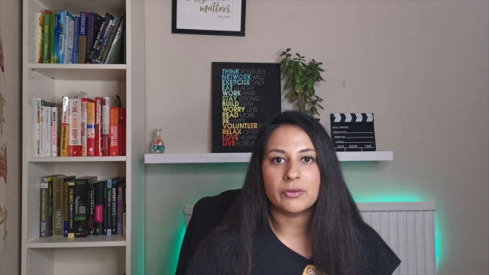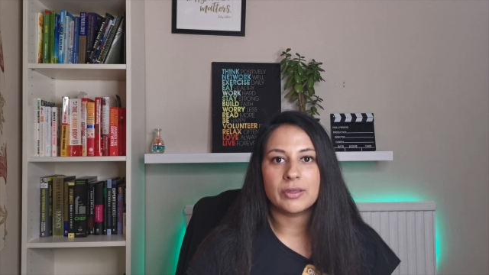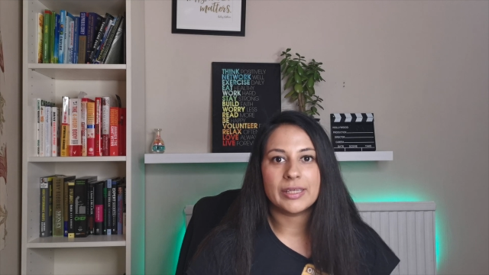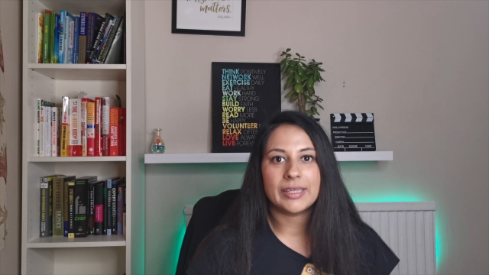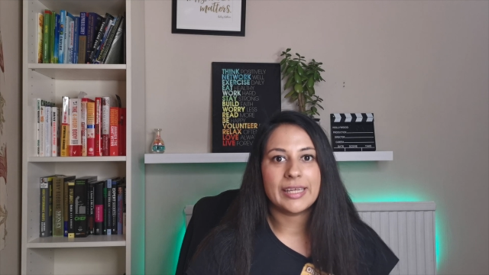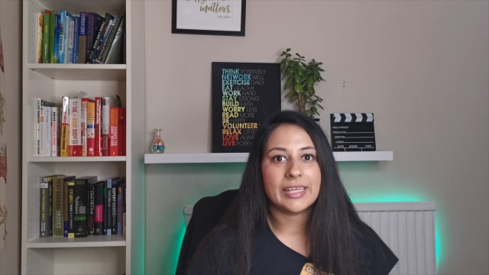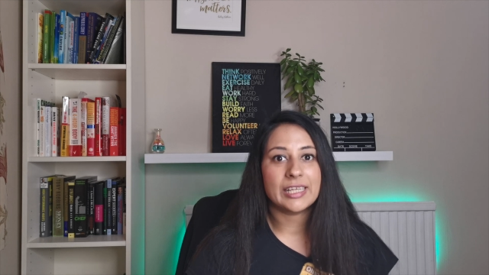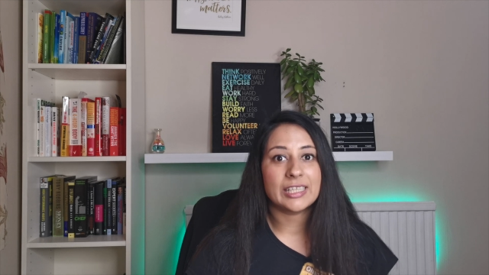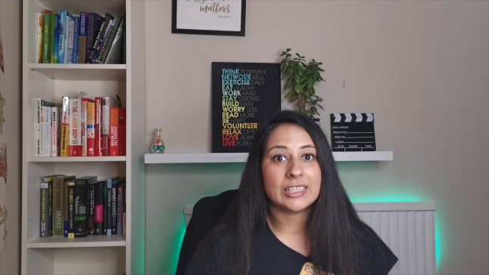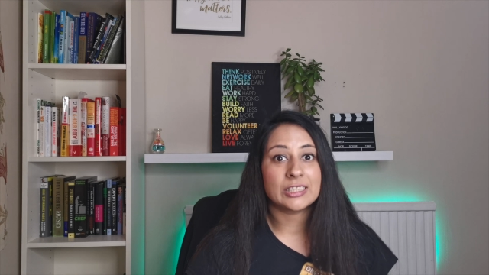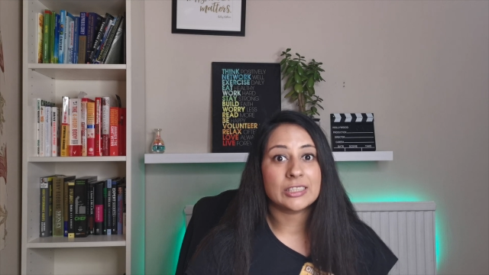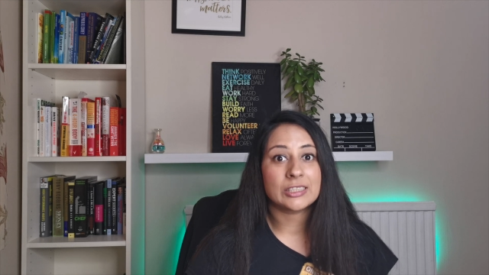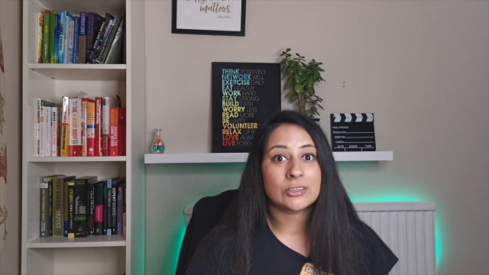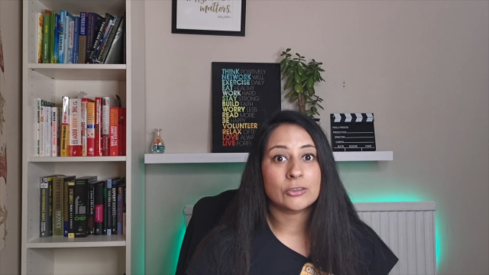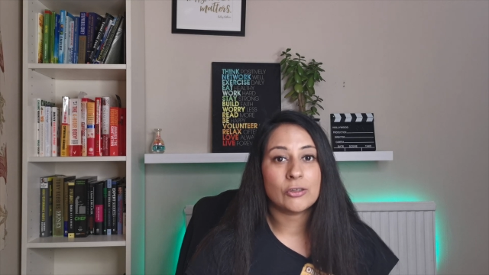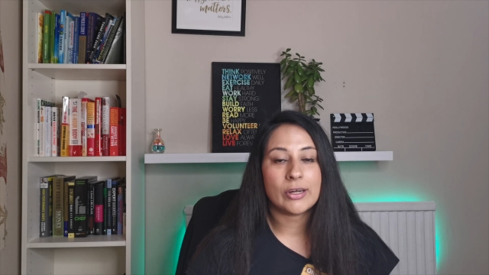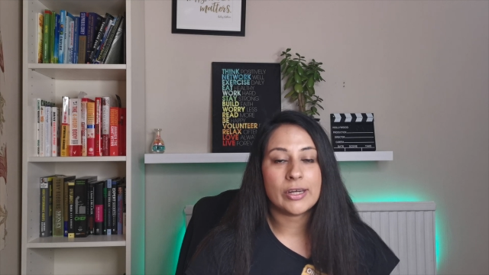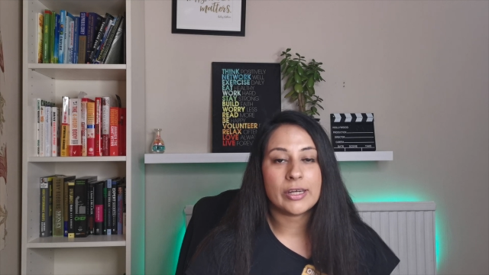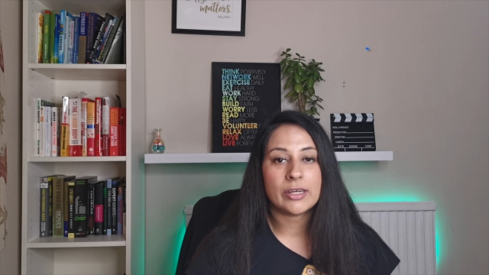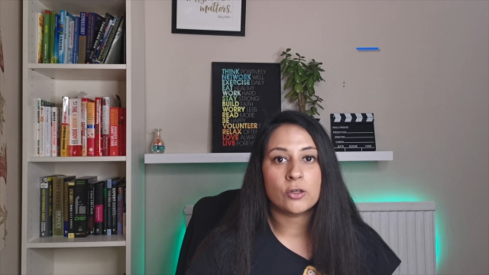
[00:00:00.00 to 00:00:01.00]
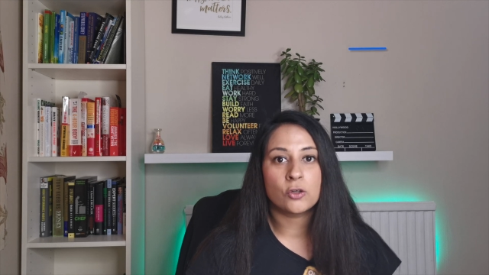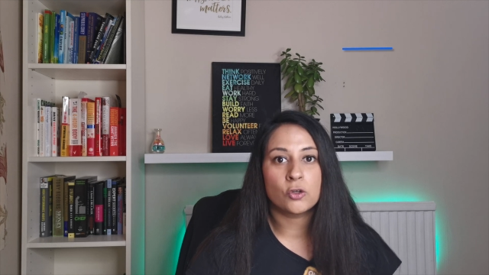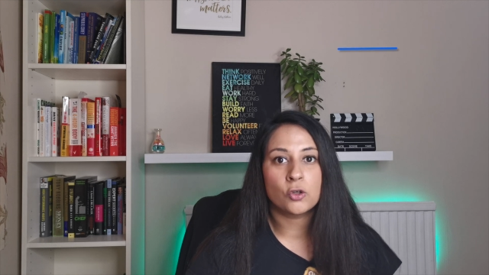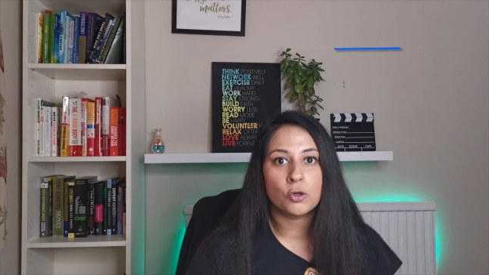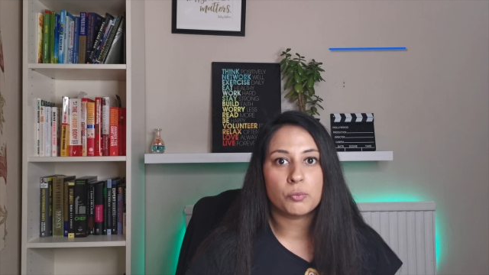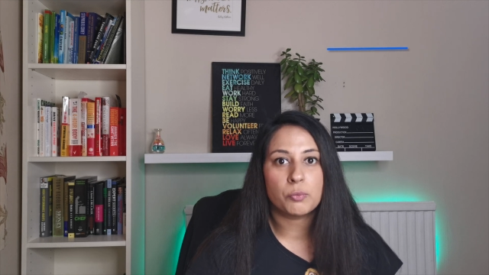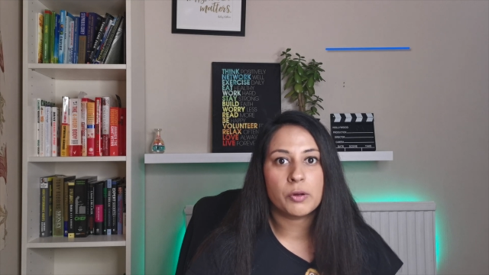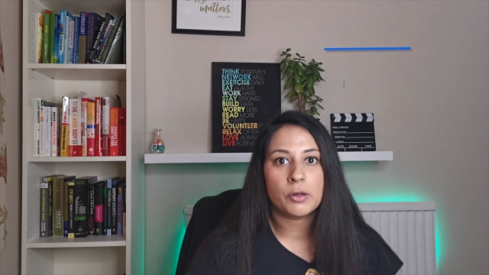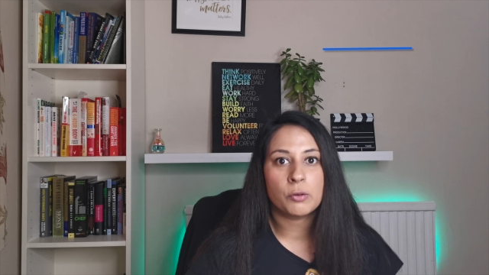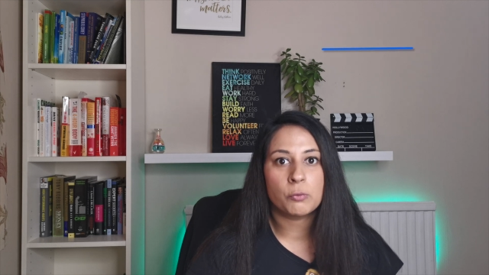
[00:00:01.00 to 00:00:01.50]
They take a straight
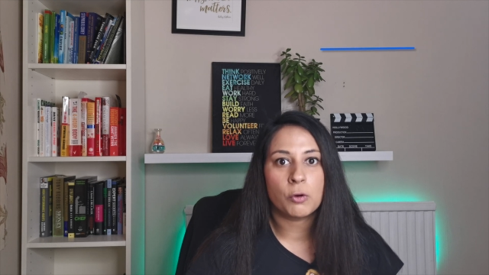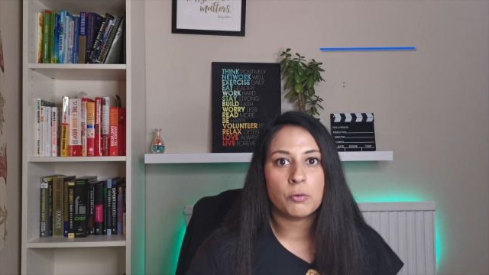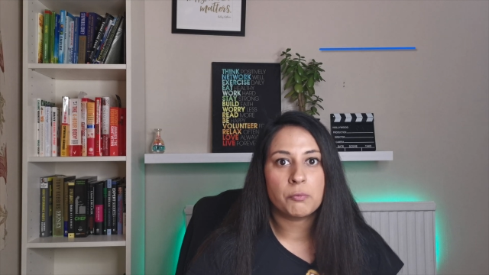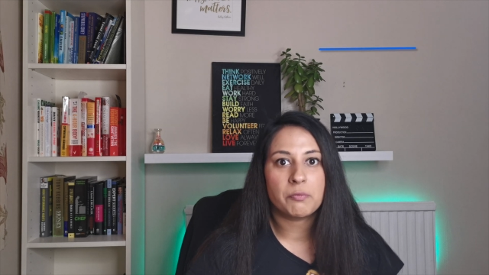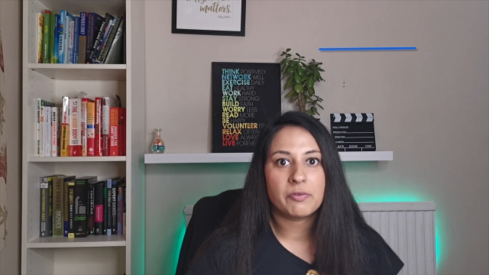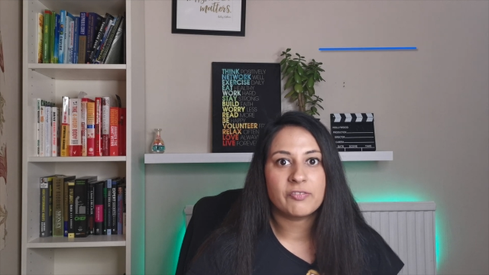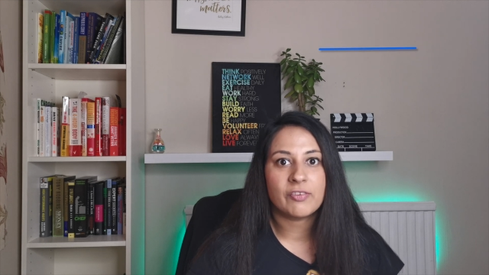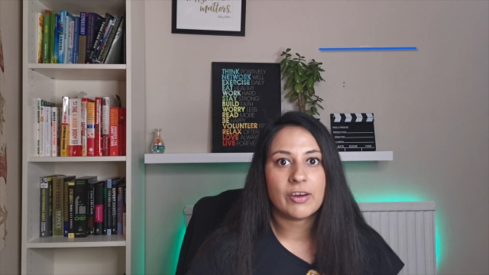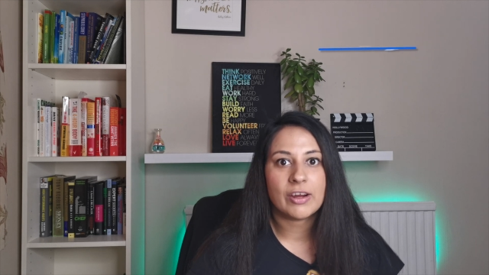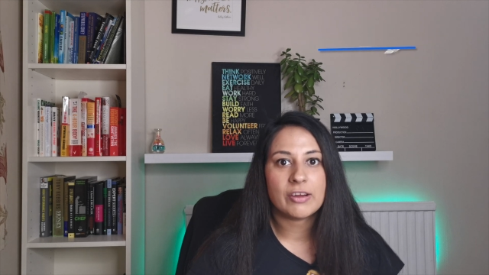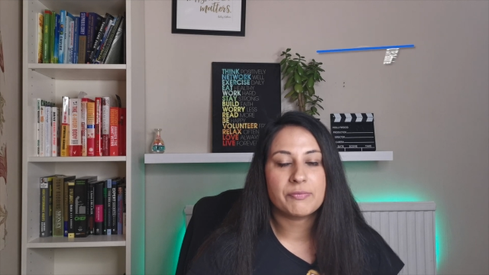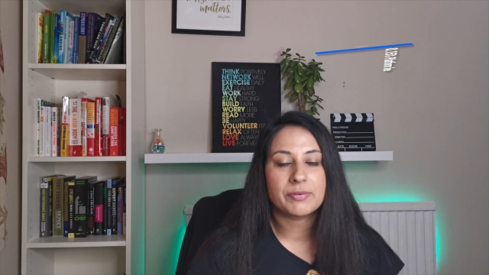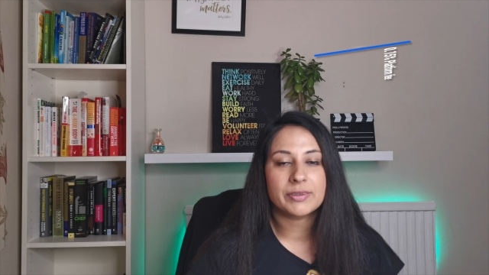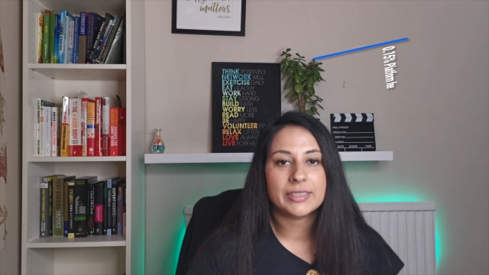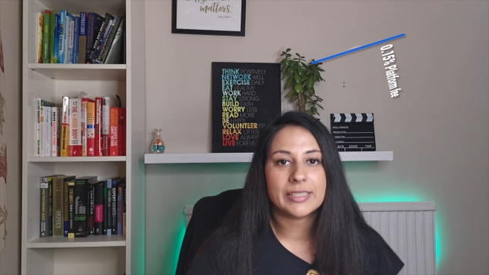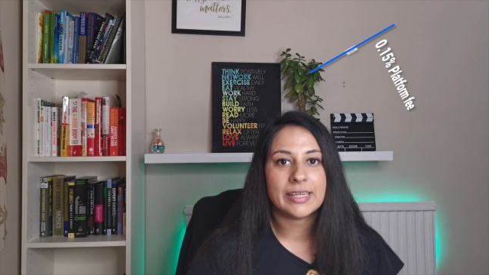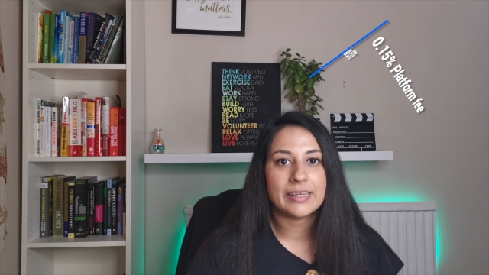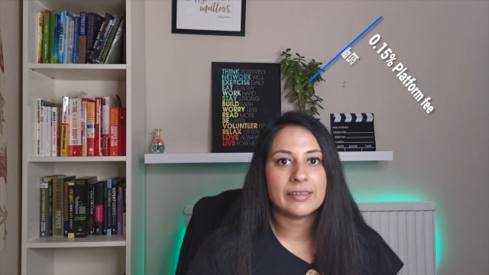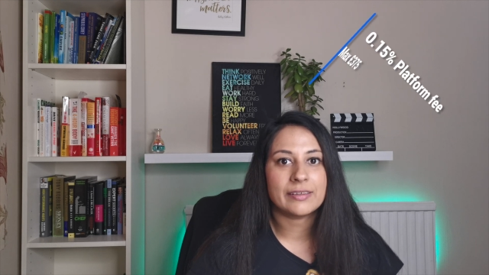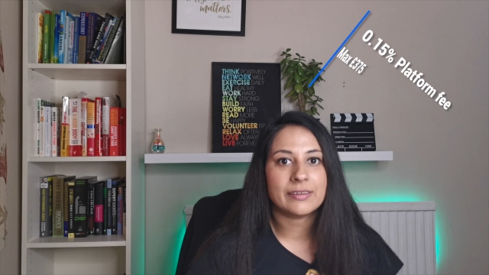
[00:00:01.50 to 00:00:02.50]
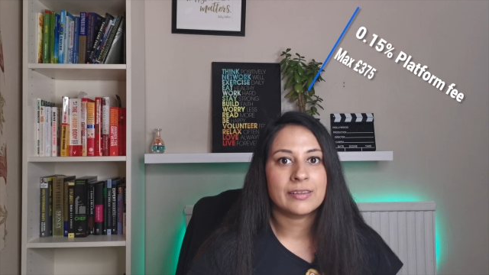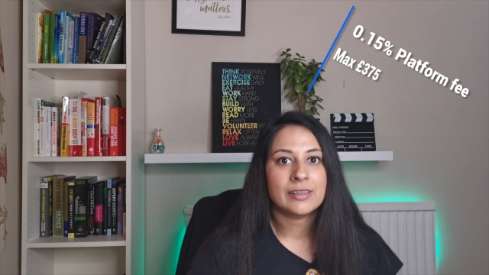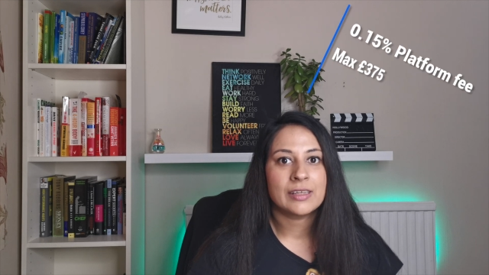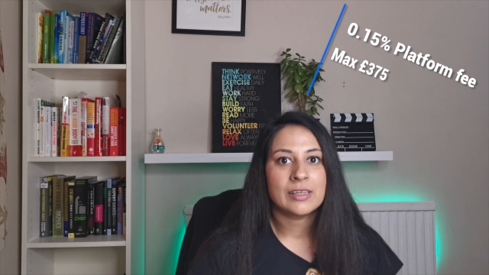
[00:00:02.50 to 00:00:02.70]
0.15%